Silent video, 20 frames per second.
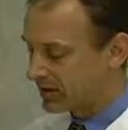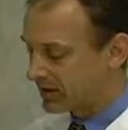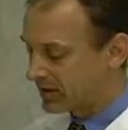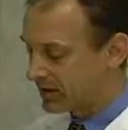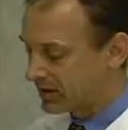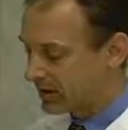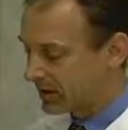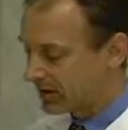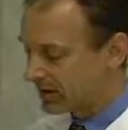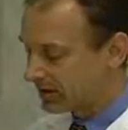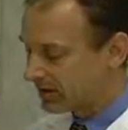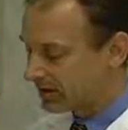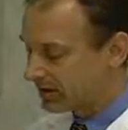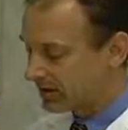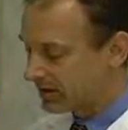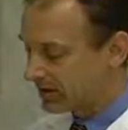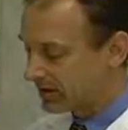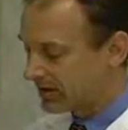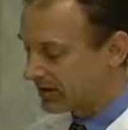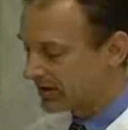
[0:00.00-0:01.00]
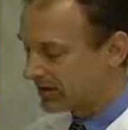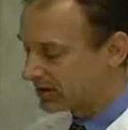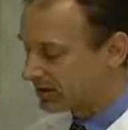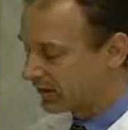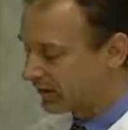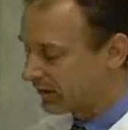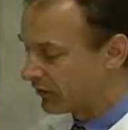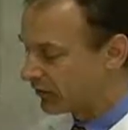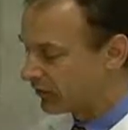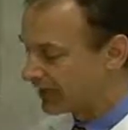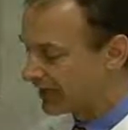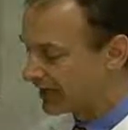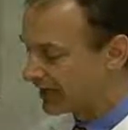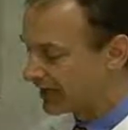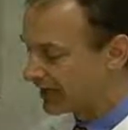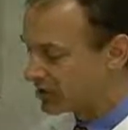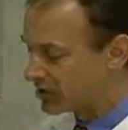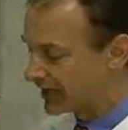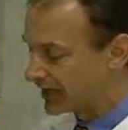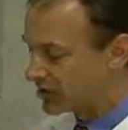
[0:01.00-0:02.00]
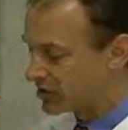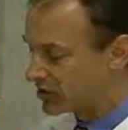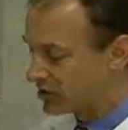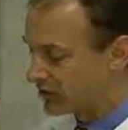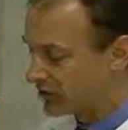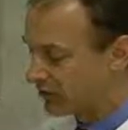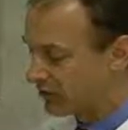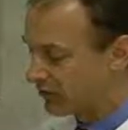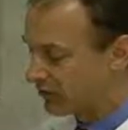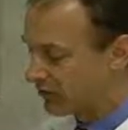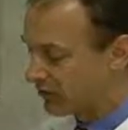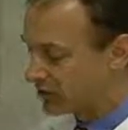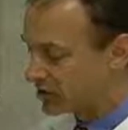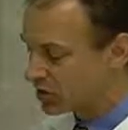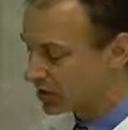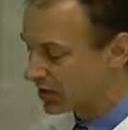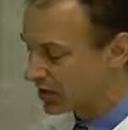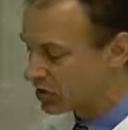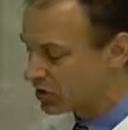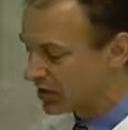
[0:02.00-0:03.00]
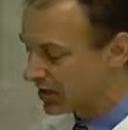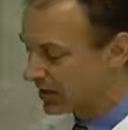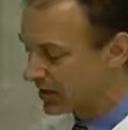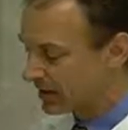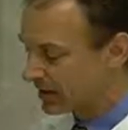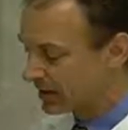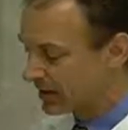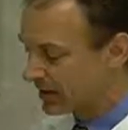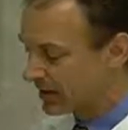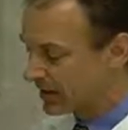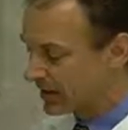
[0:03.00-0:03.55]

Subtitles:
than others in that it has a full-length extension, a runner's wedge on it.